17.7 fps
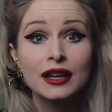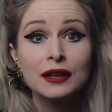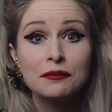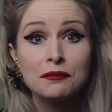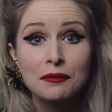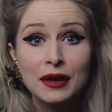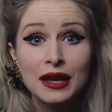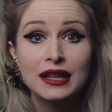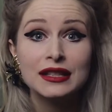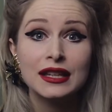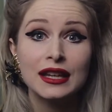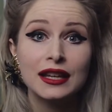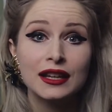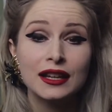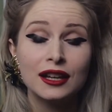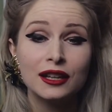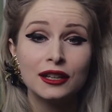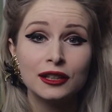it may
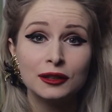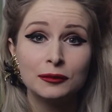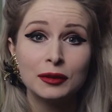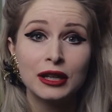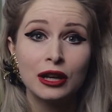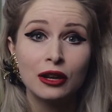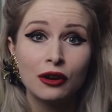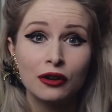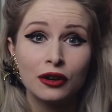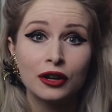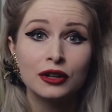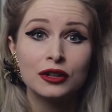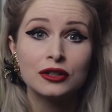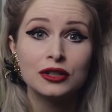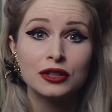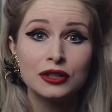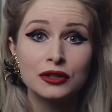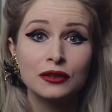take a little bit longer
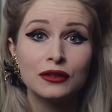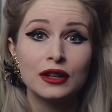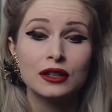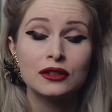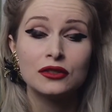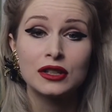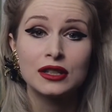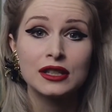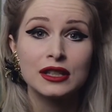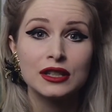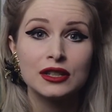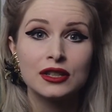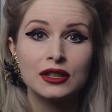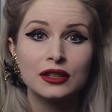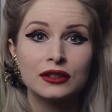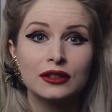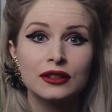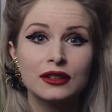to do that
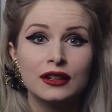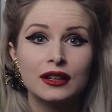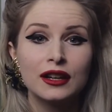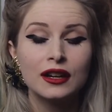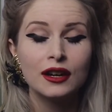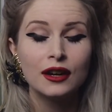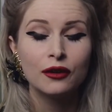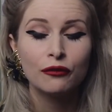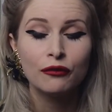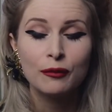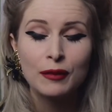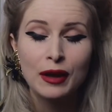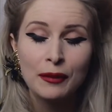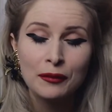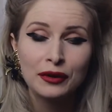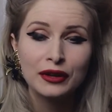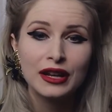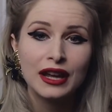transition.
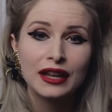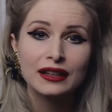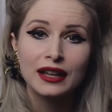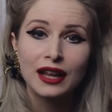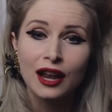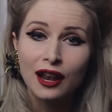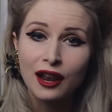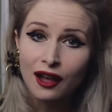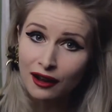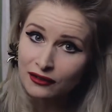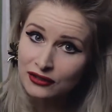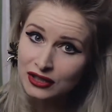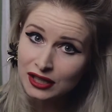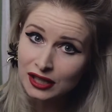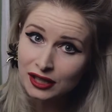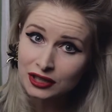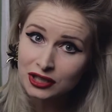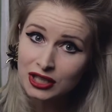Remember that a
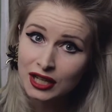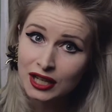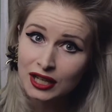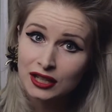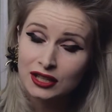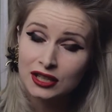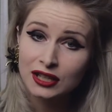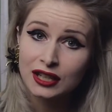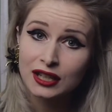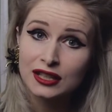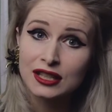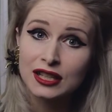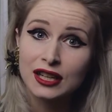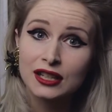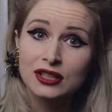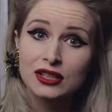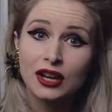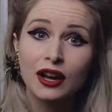lifestyle change can
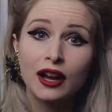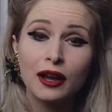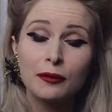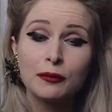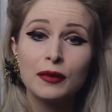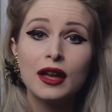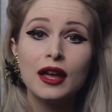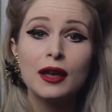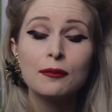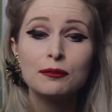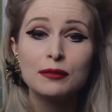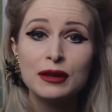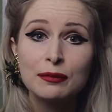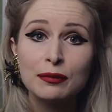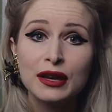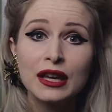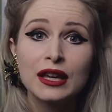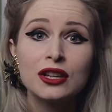take time, be
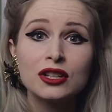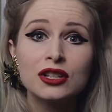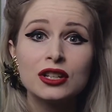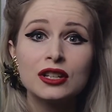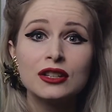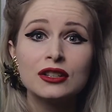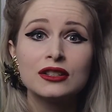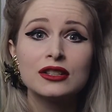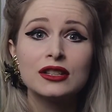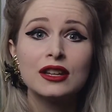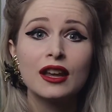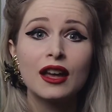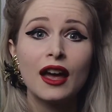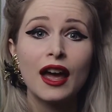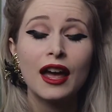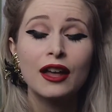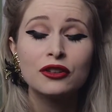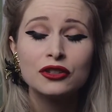patient,
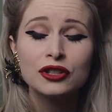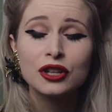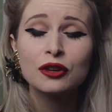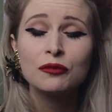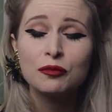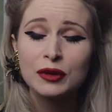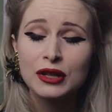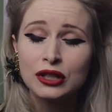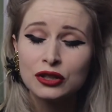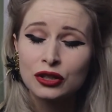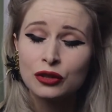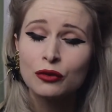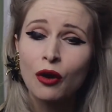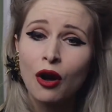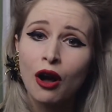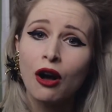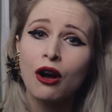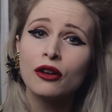and don't be too
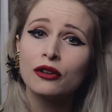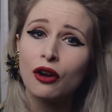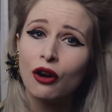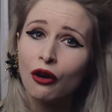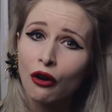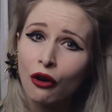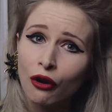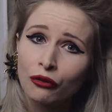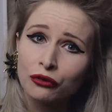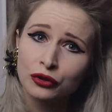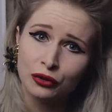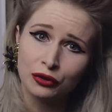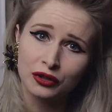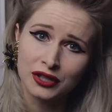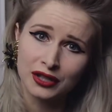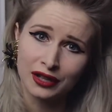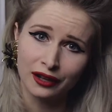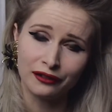hard on
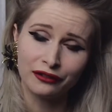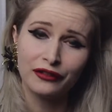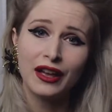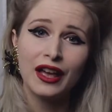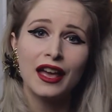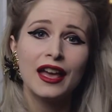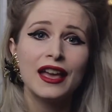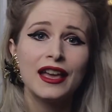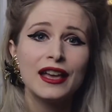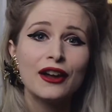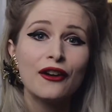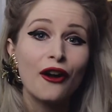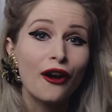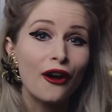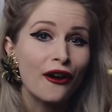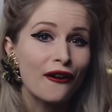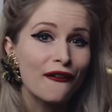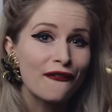yourself. Here
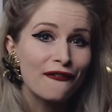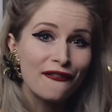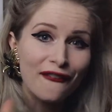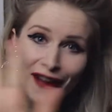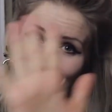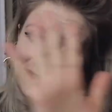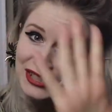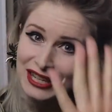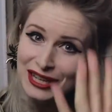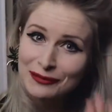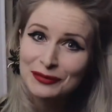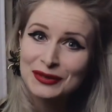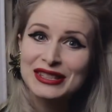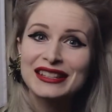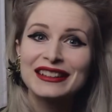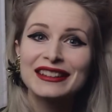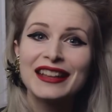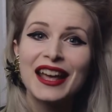are 5
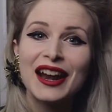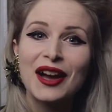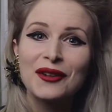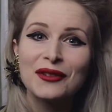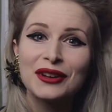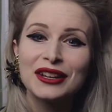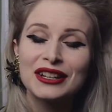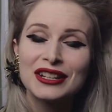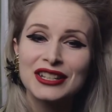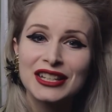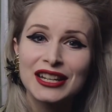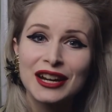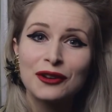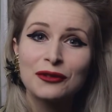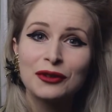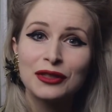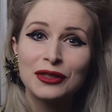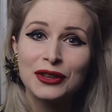tips that I'm going to
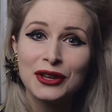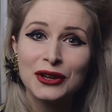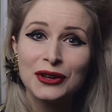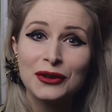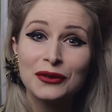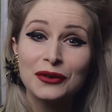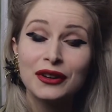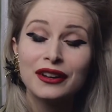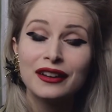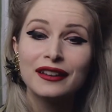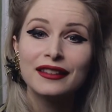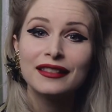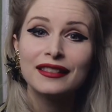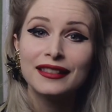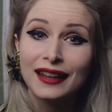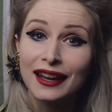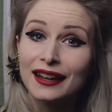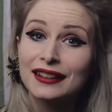share with you
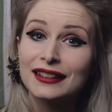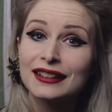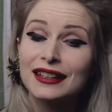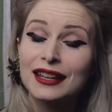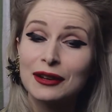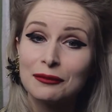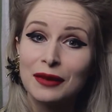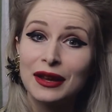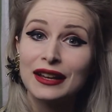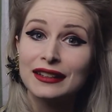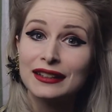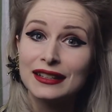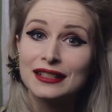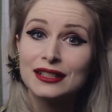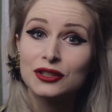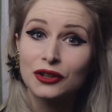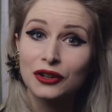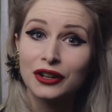that can make
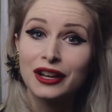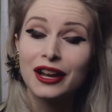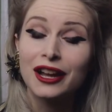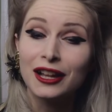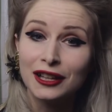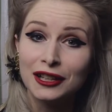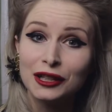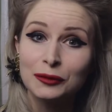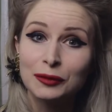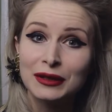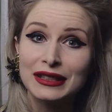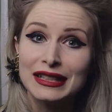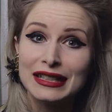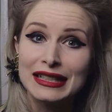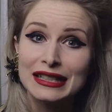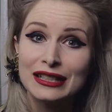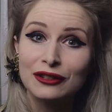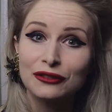this journey a little bit
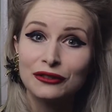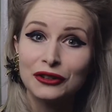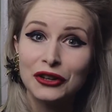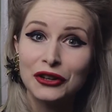easier for